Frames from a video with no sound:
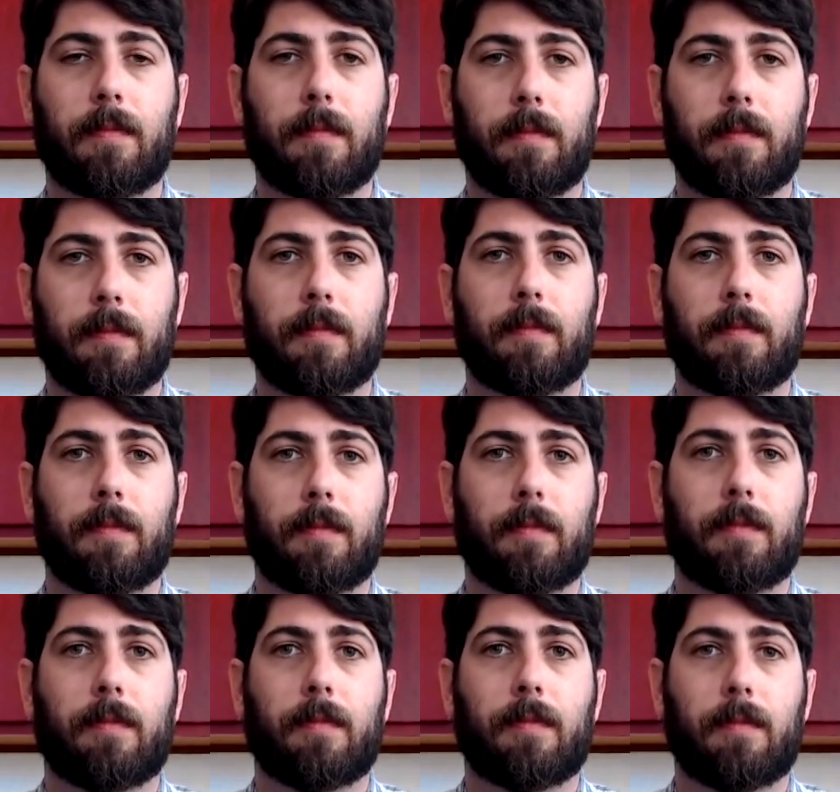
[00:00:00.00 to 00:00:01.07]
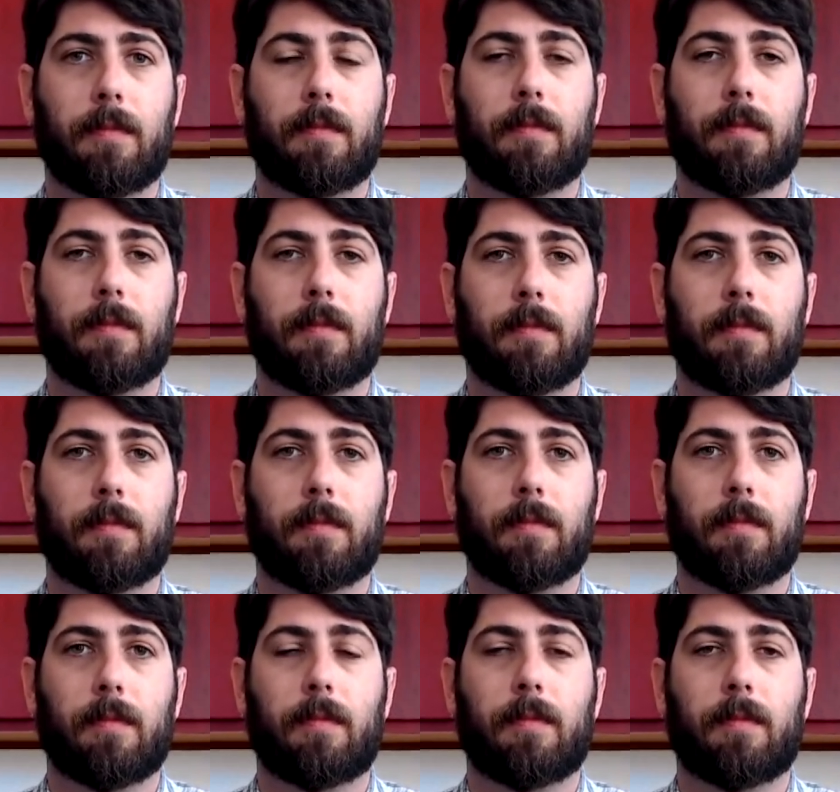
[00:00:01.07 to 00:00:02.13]

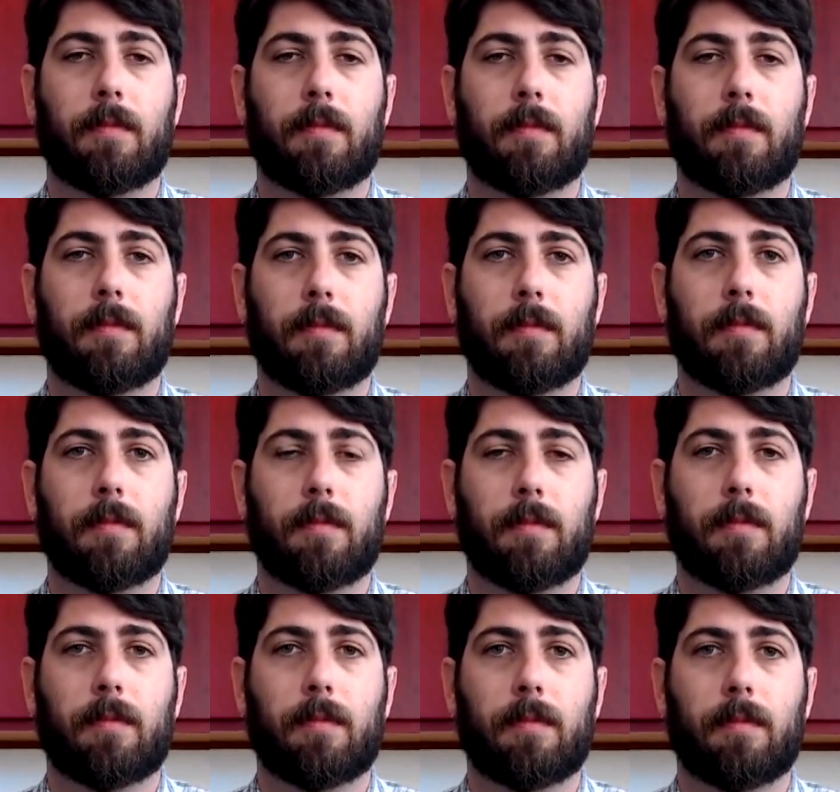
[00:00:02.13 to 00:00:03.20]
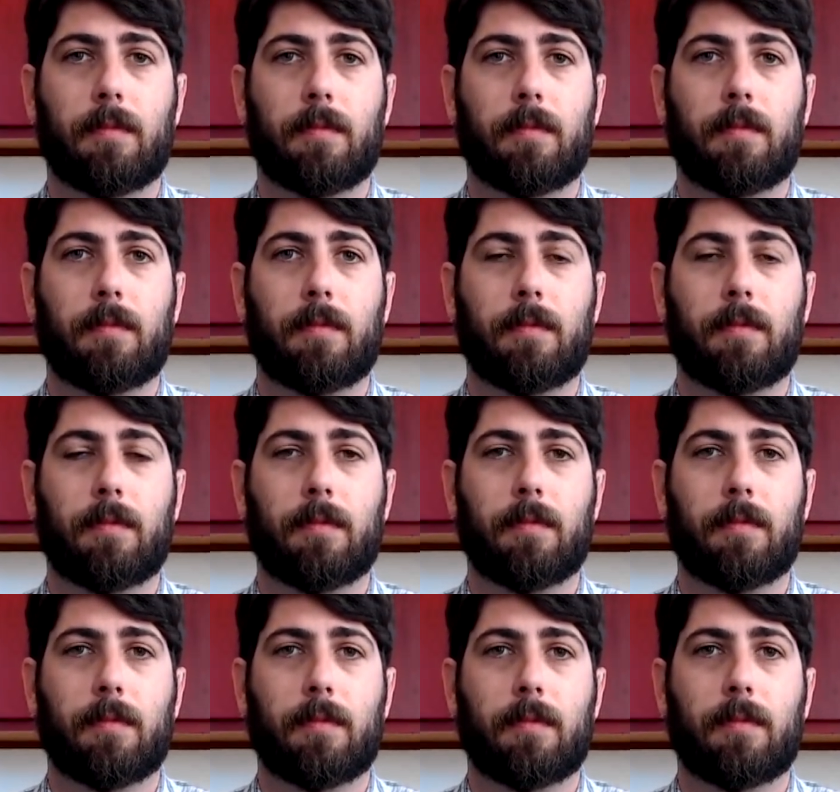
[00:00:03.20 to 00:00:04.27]

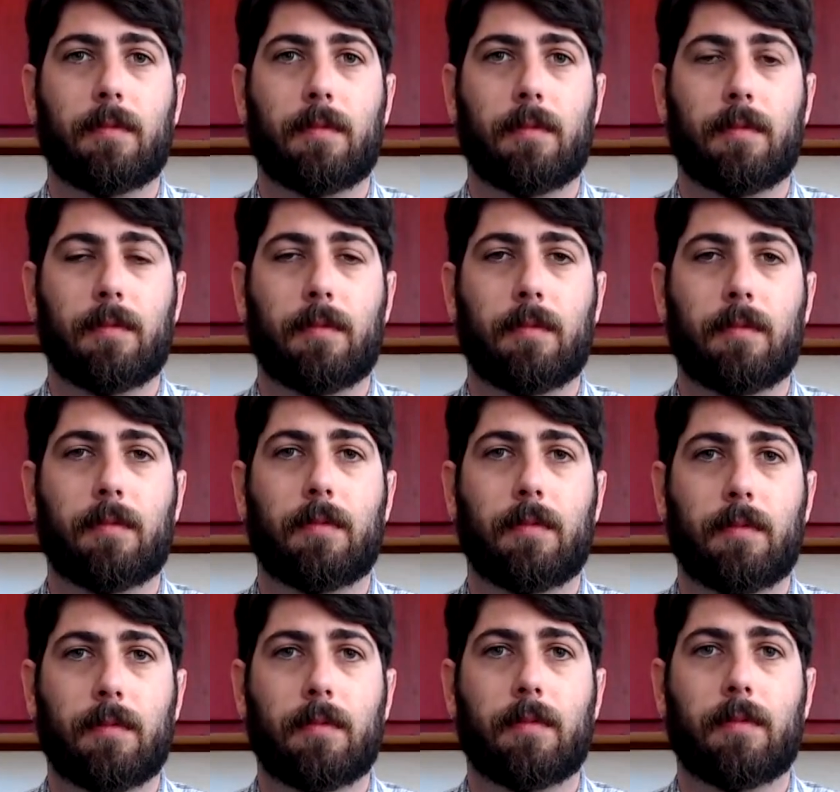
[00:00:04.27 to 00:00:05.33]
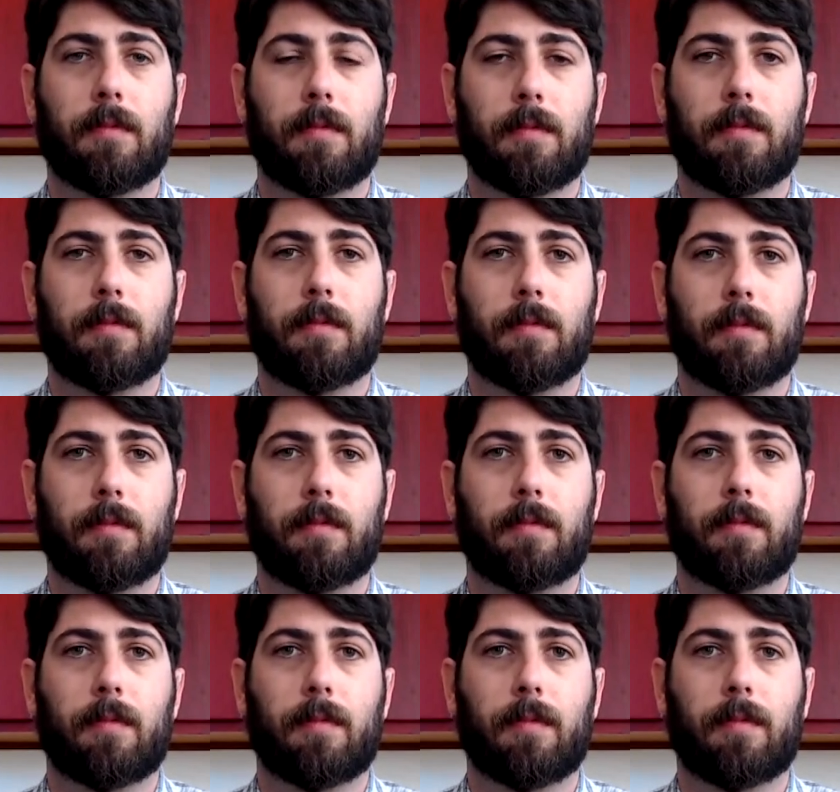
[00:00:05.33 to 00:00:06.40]

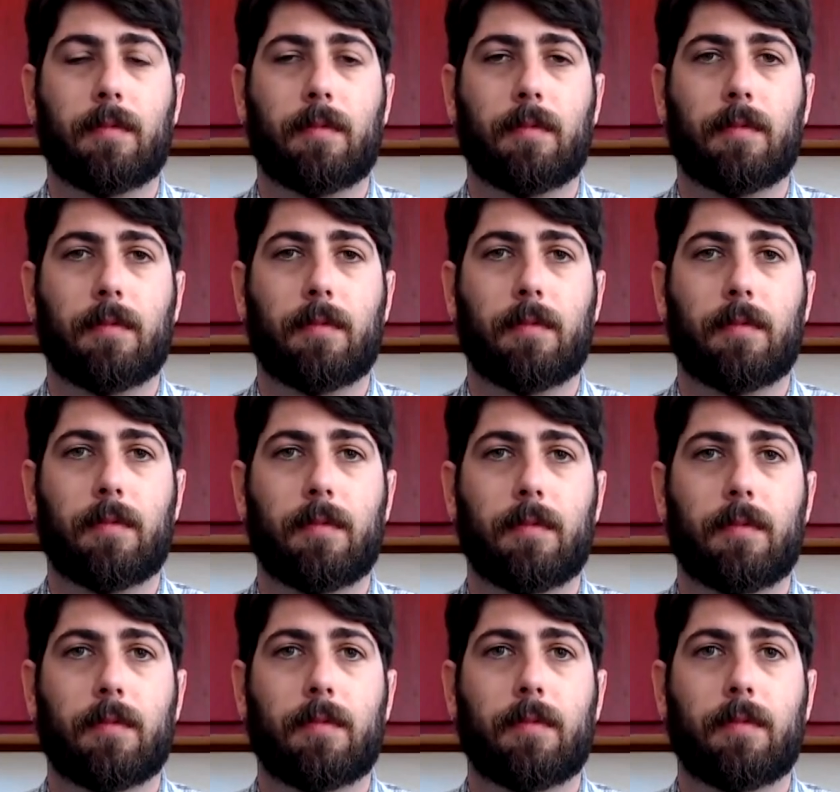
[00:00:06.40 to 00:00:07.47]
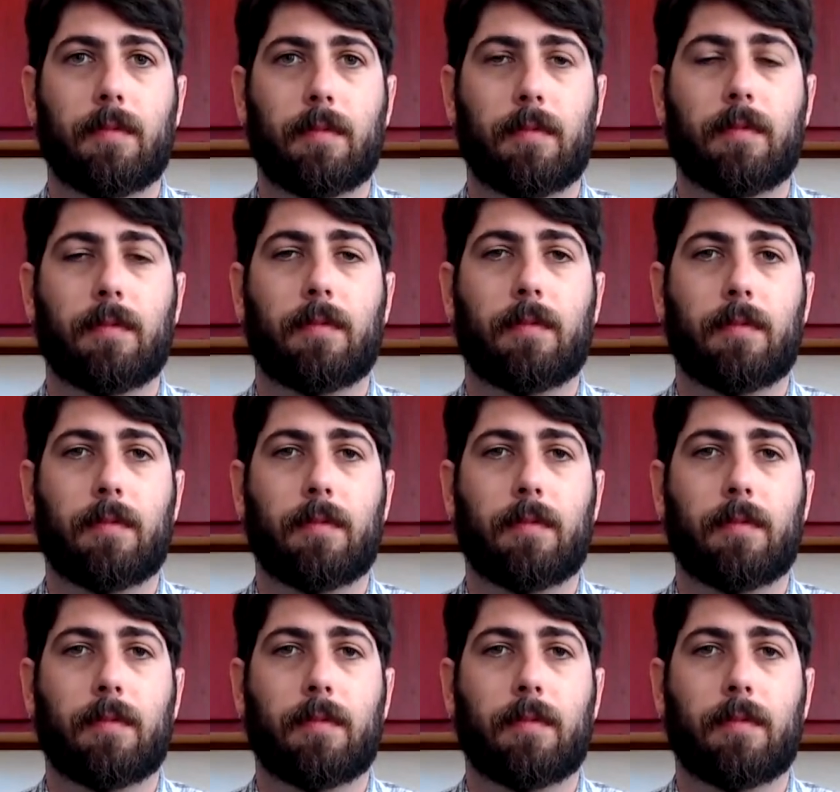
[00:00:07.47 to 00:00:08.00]
This person isn't speaking.